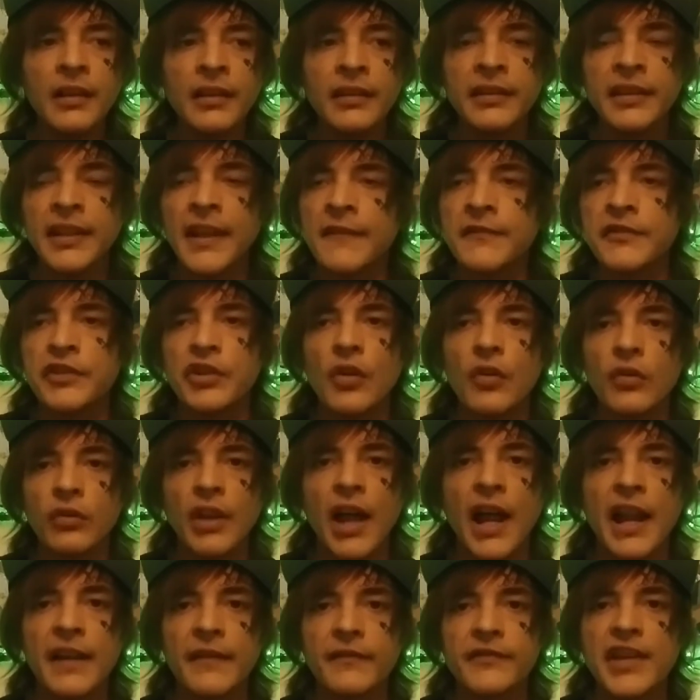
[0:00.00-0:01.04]
gives you a
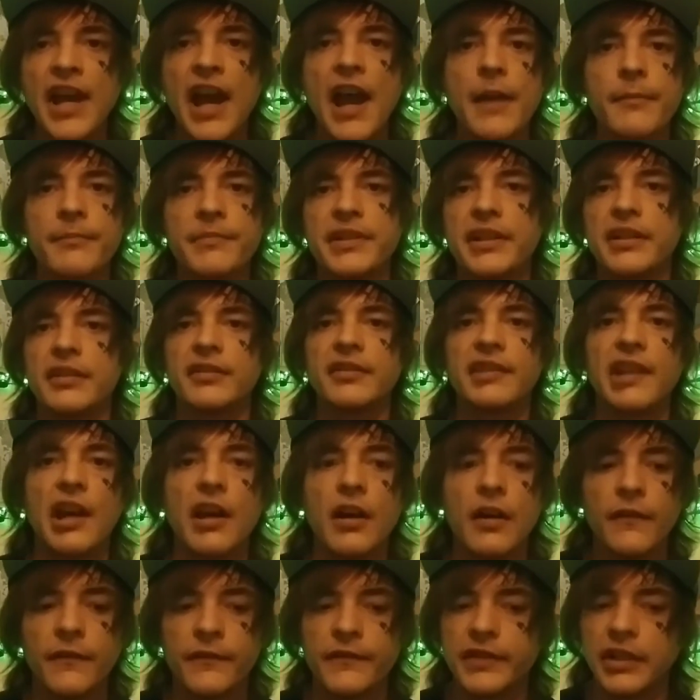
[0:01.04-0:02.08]
lot of time to
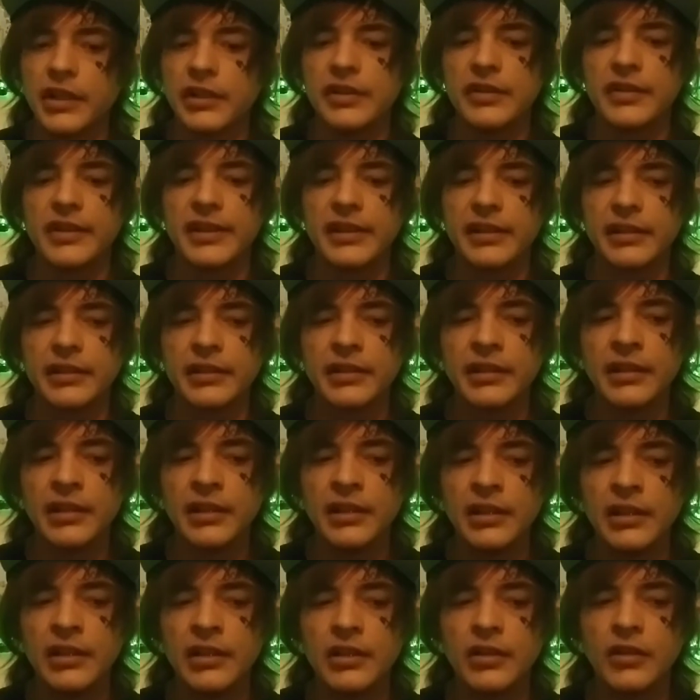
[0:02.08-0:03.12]
yourself, so you can,
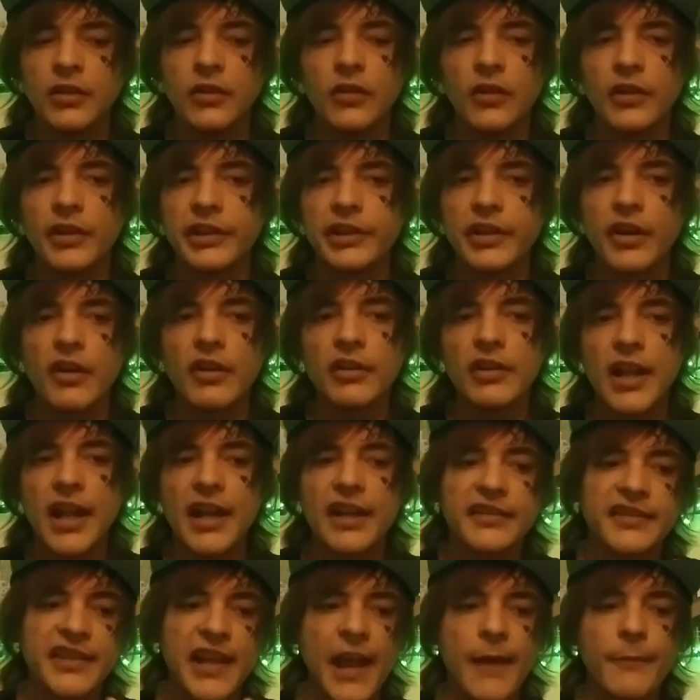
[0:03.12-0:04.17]
or a lot
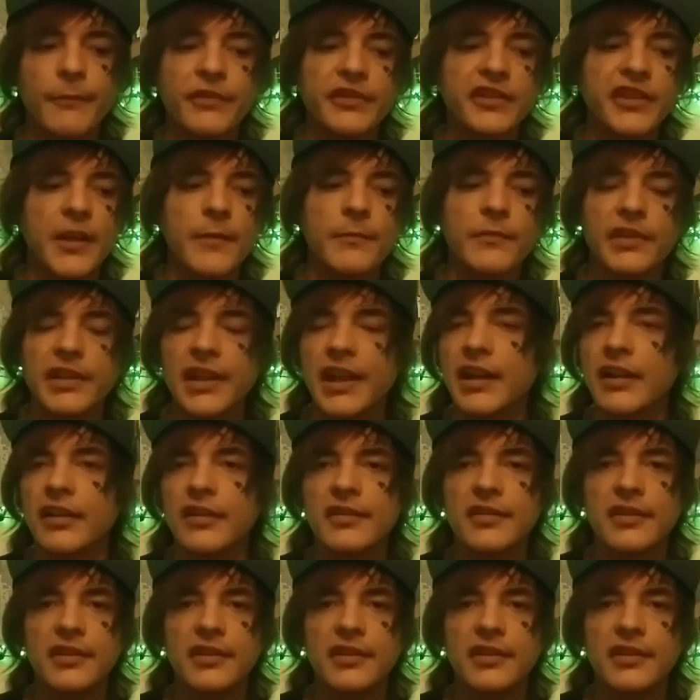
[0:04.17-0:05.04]
of time with someone else.